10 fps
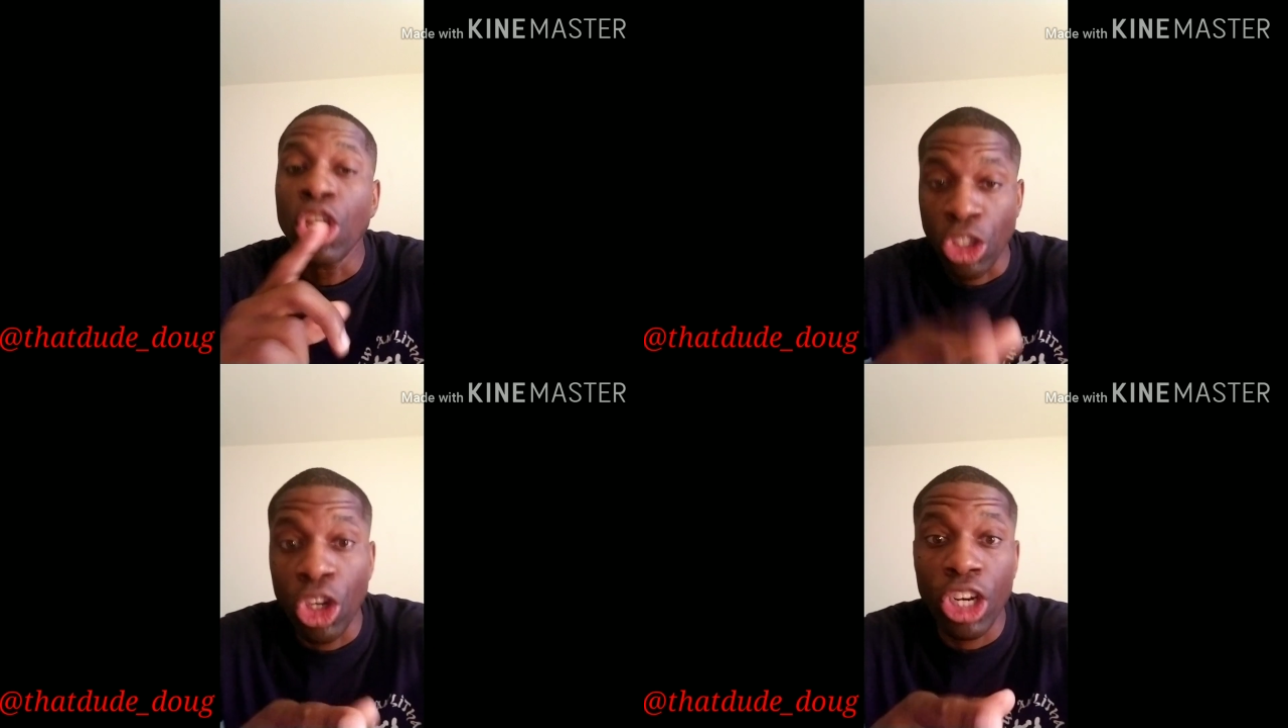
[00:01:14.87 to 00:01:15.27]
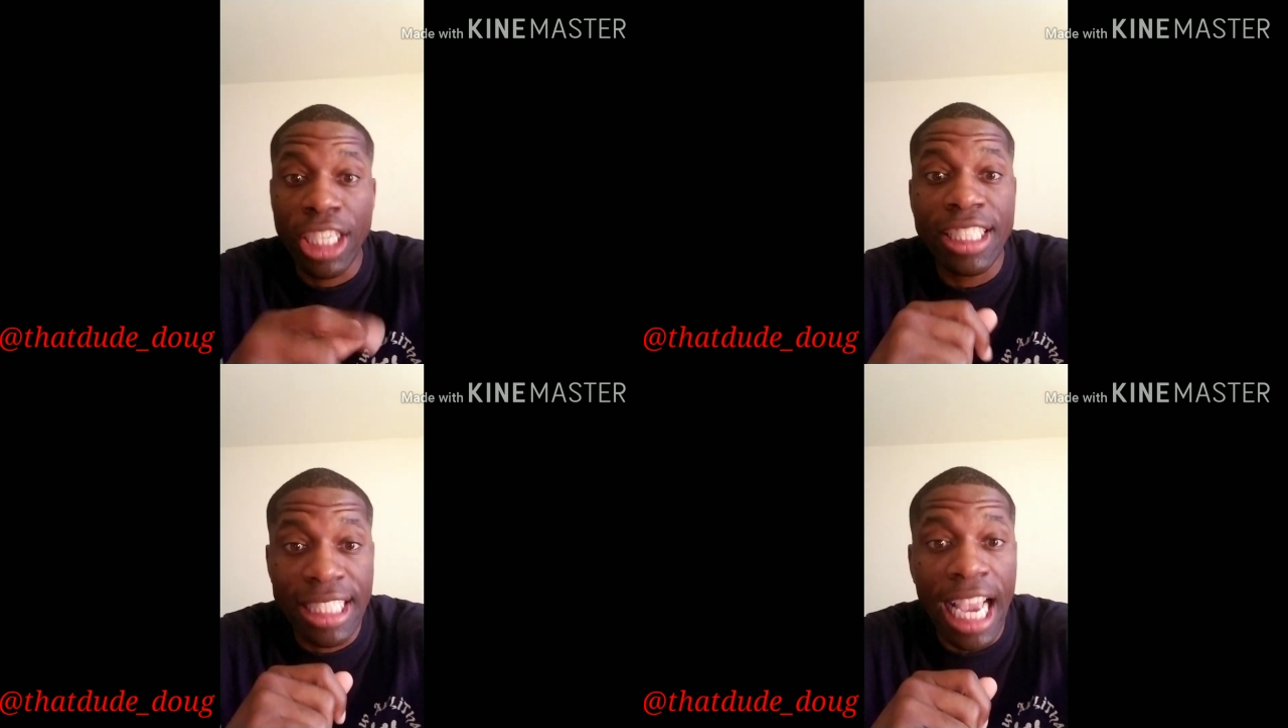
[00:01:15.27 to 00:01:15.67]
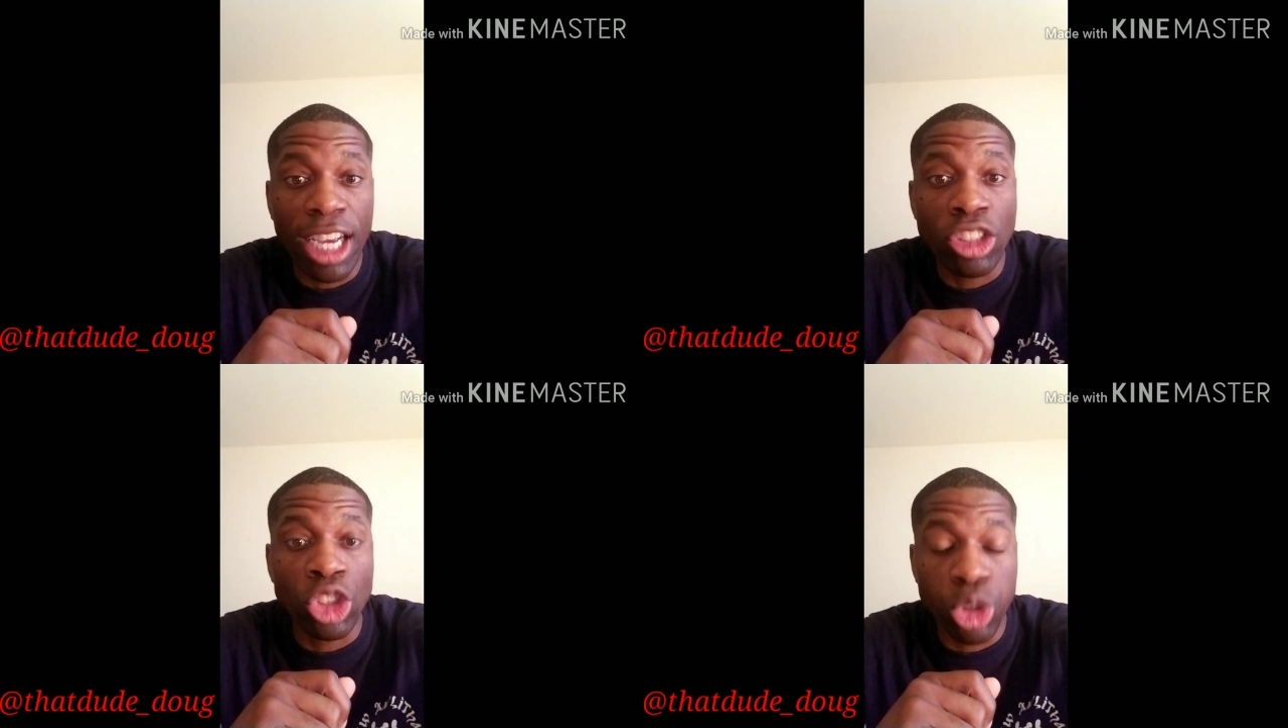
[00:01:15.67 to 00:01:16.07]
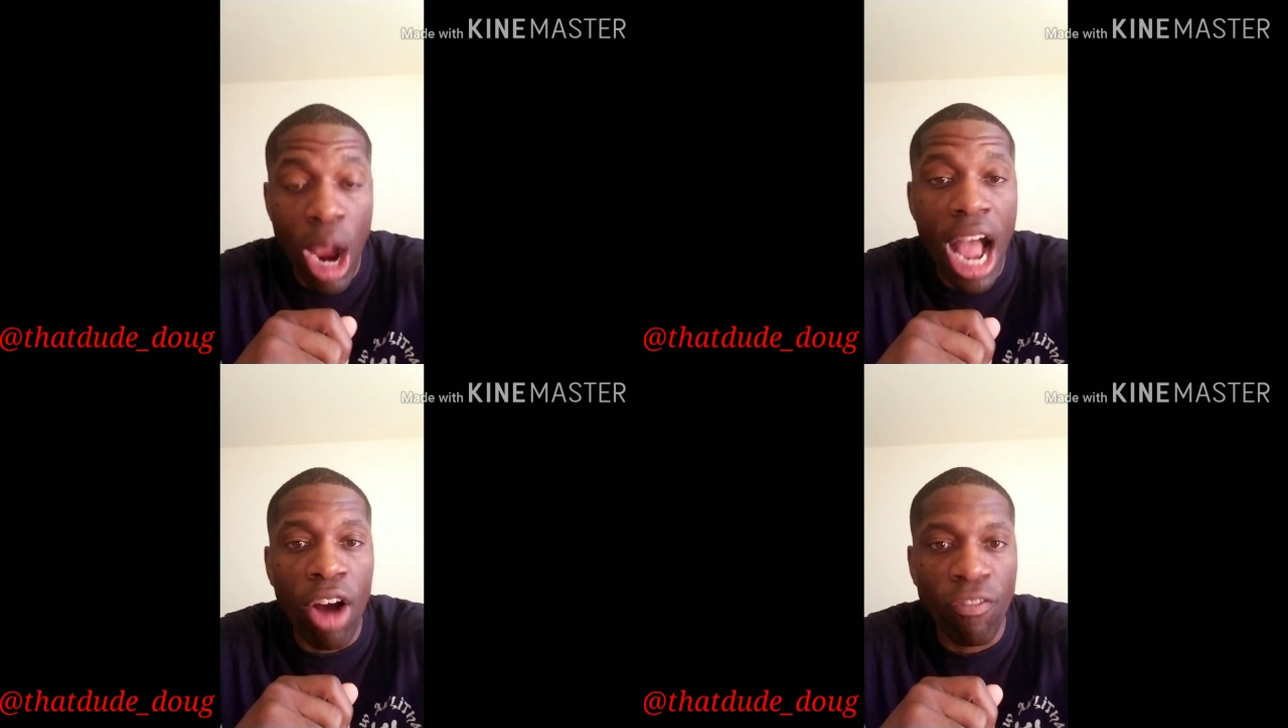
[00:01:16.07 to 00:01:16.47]
you're going to stand
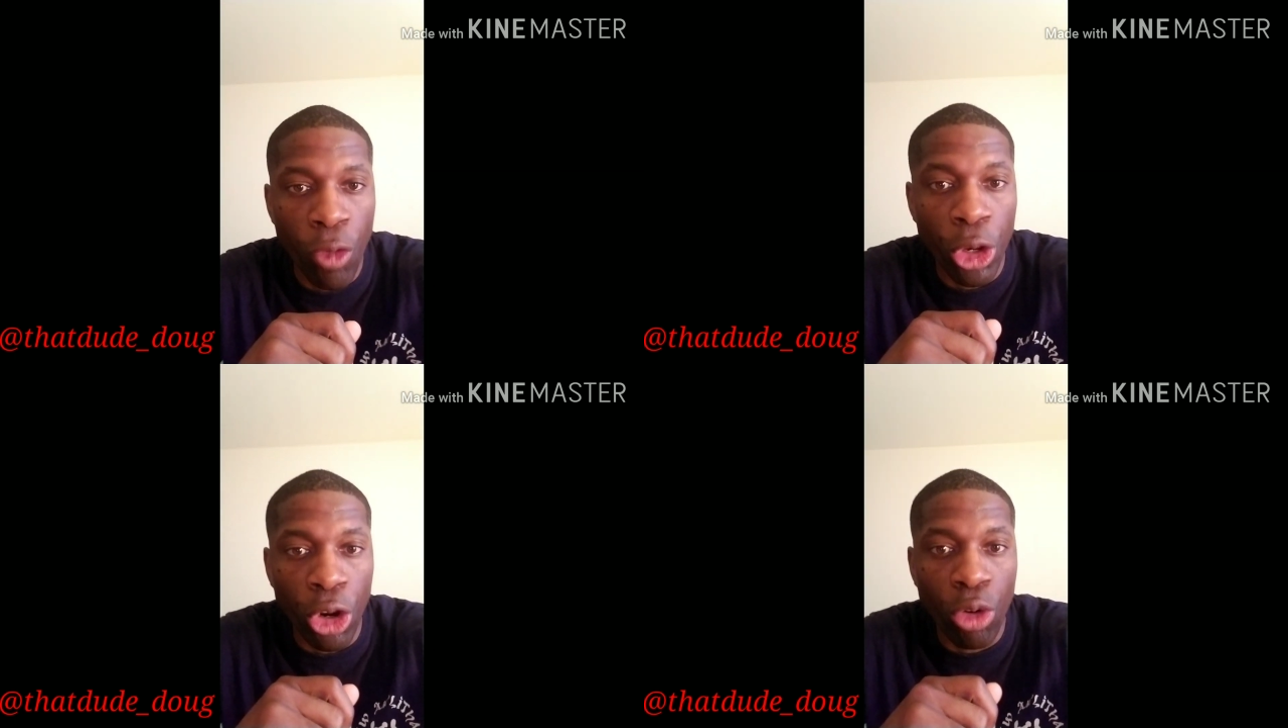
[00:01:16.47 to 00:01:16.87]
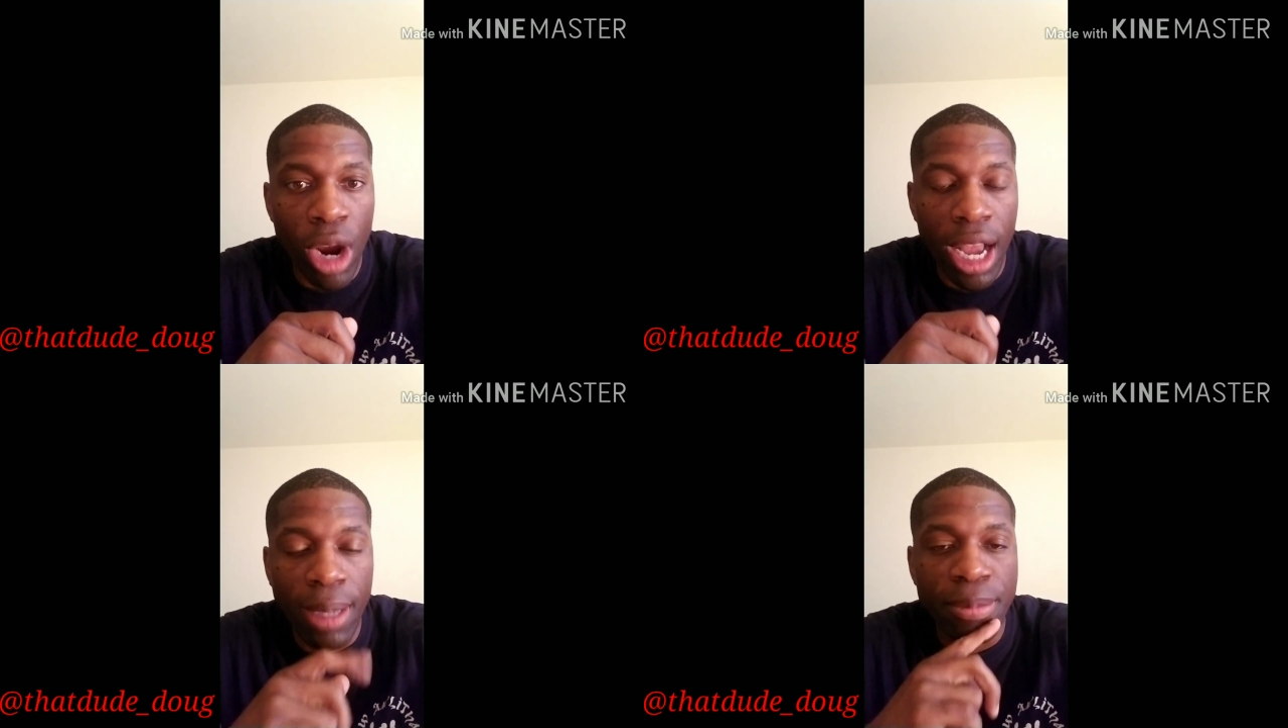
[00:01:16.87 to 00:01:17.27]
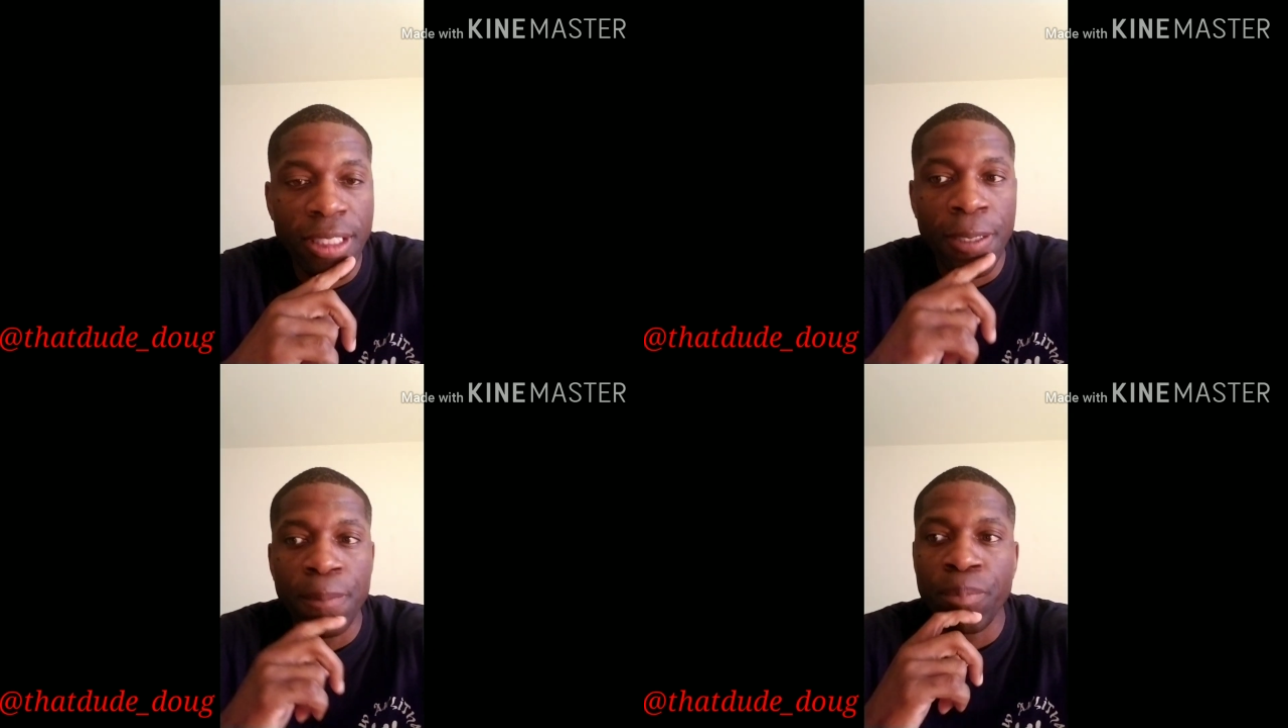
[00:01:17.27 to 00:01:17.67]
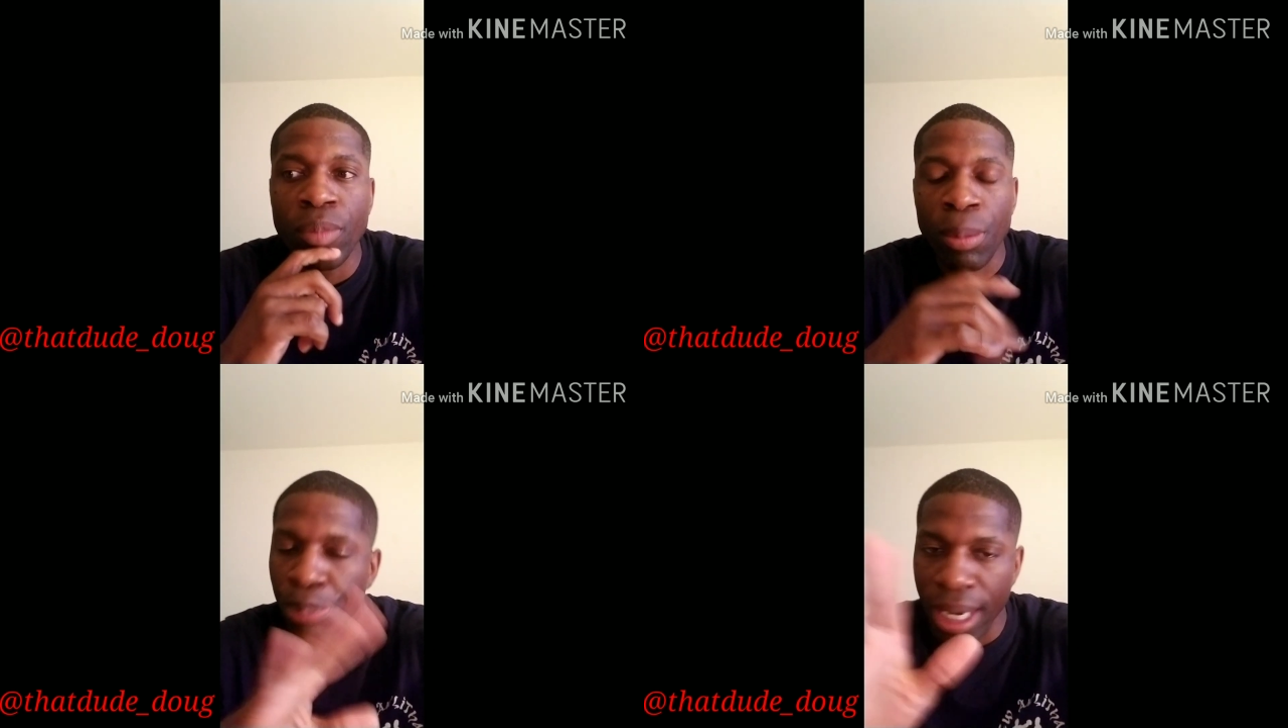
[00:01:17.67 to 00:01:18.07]
trial for your crimes.
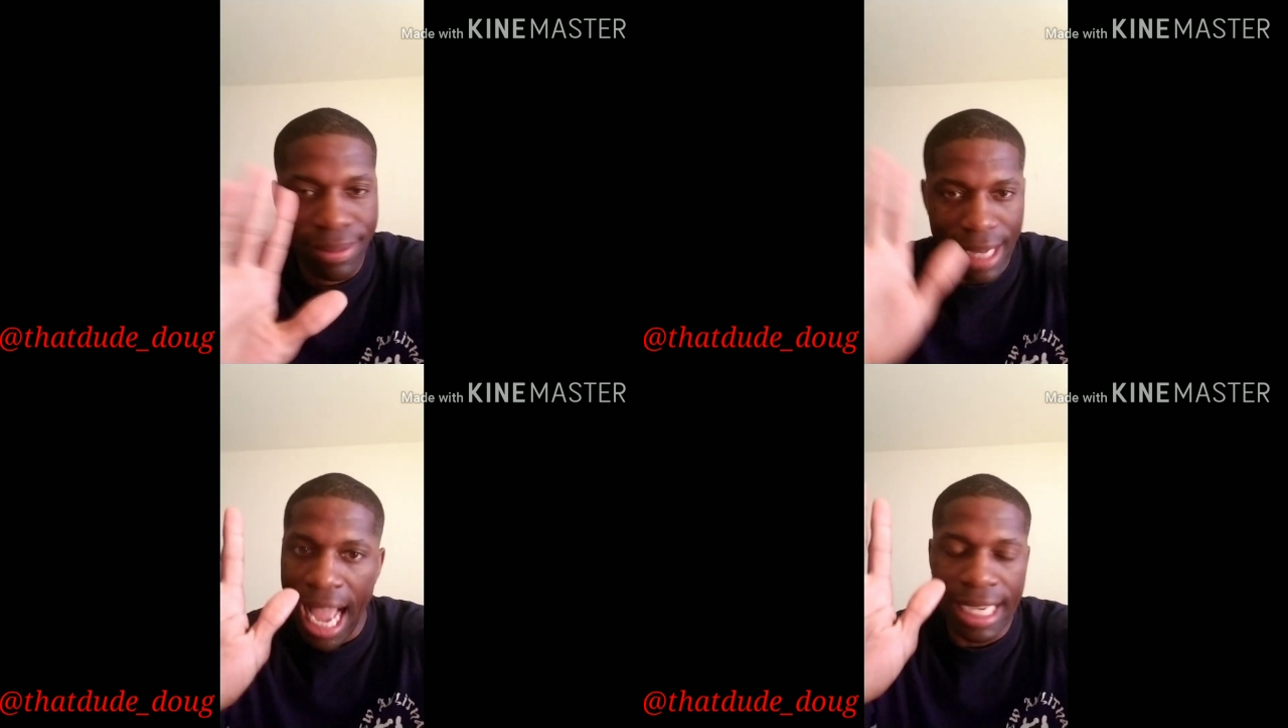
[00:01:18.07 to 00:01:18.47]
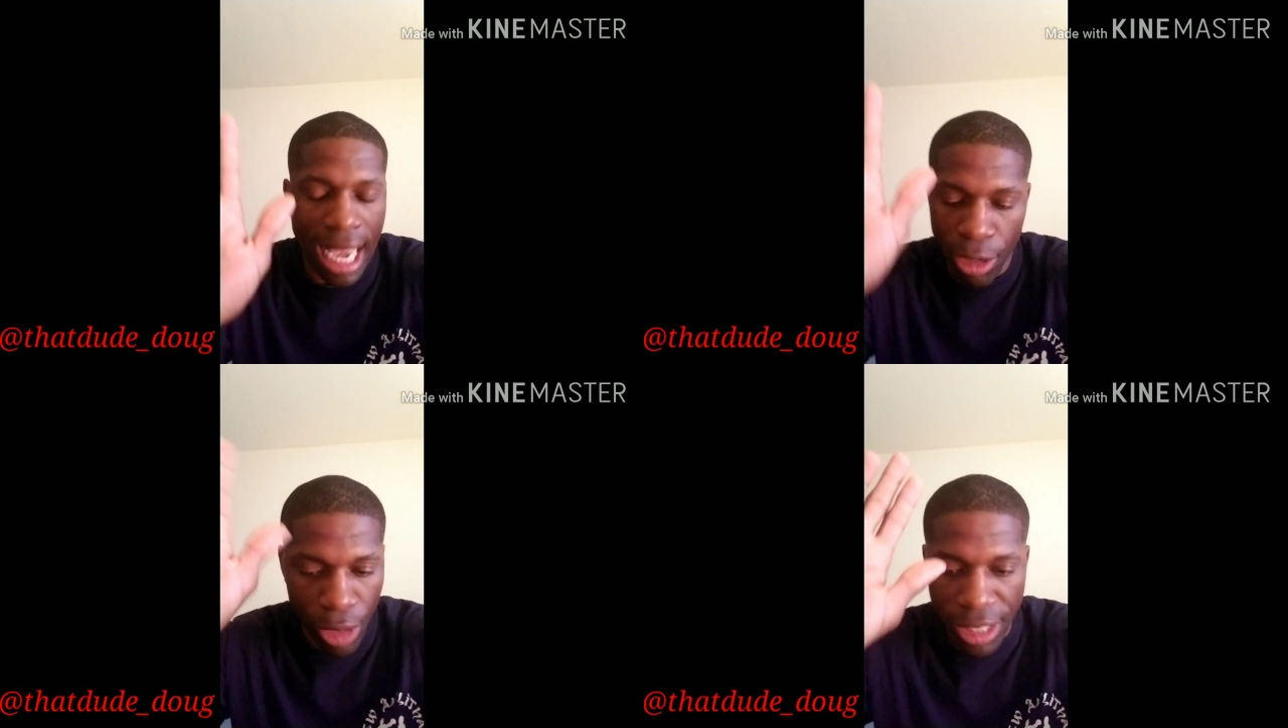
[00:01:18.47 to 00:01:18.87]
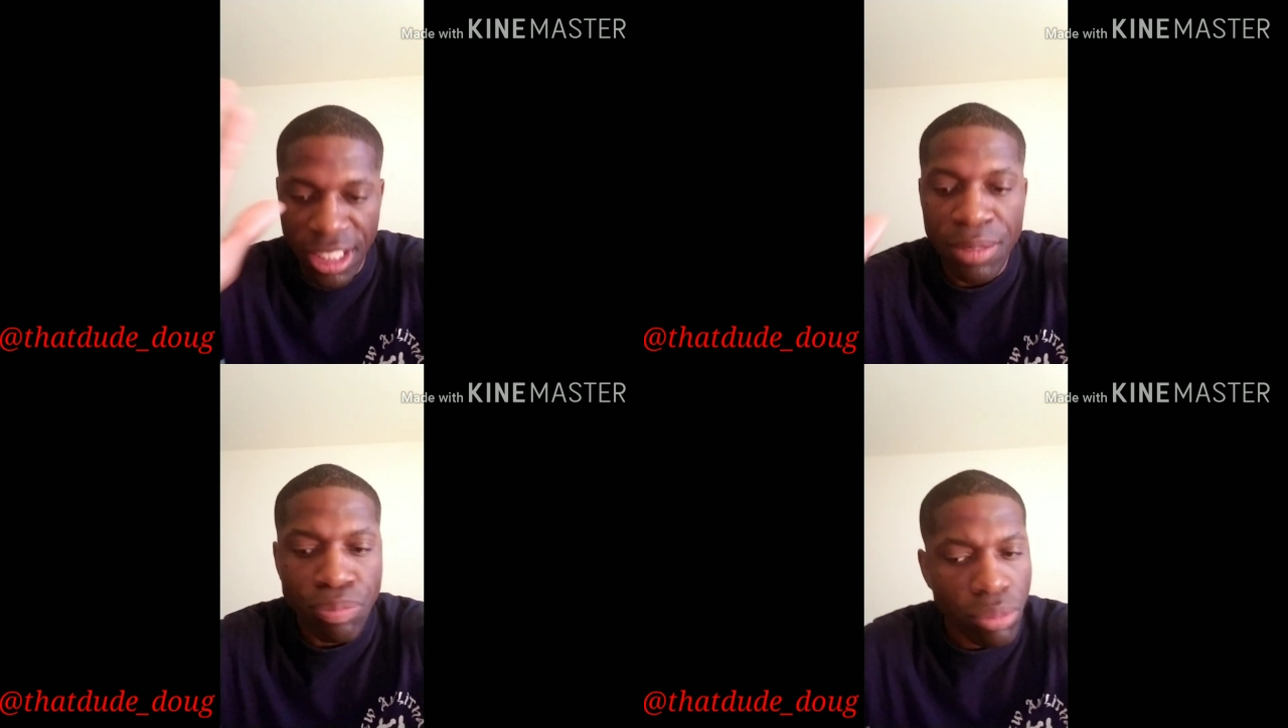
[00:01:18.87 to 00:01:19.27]
But I digress.